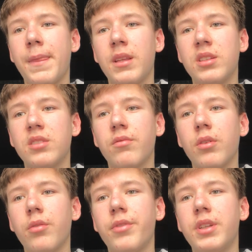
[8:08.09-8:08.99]
and the
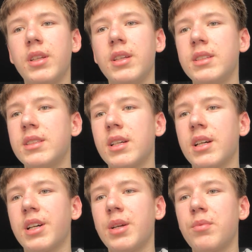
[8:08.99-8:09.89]
velocity is the
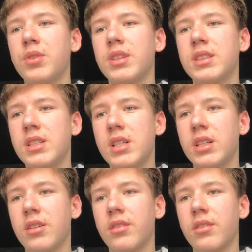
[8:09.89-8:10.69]
cryptosec